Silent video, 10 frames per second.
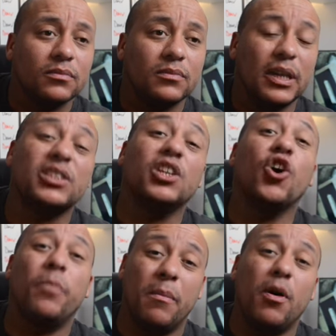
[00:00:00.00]
It's a
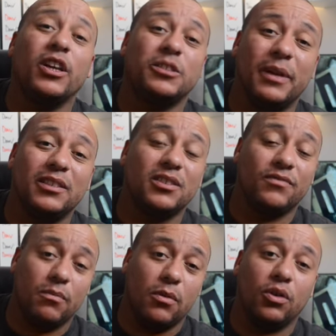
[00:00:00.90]
little bit more expensive
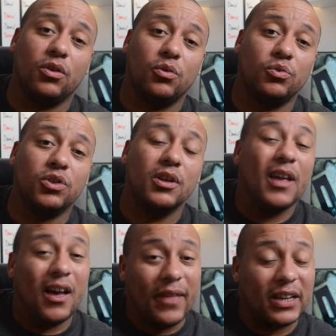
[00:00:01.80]
than Monocouche,
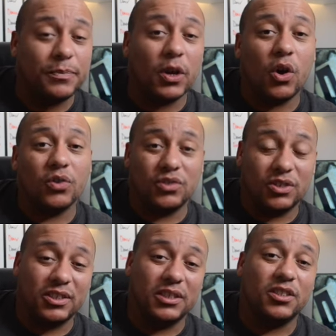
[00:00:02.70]
and that's because the
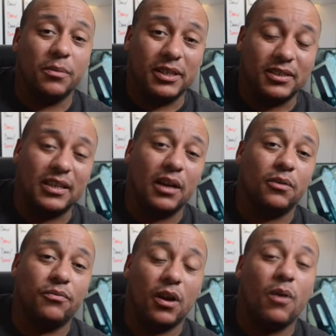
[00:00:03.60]
system
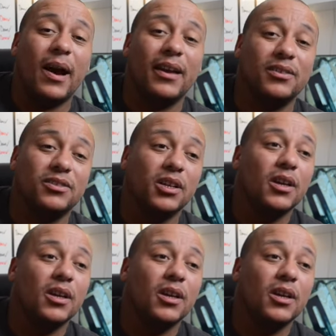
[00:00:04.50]
itself requires